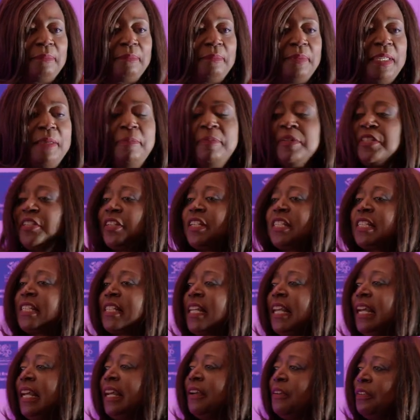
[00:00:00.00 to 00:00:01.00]
People
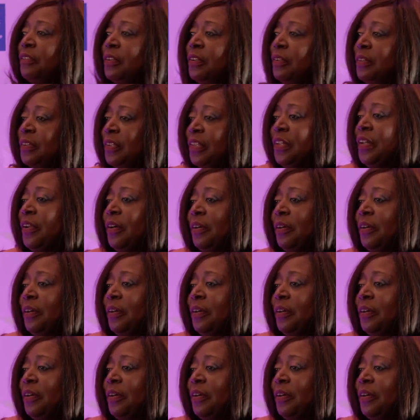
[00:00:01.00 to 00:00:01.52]
just, you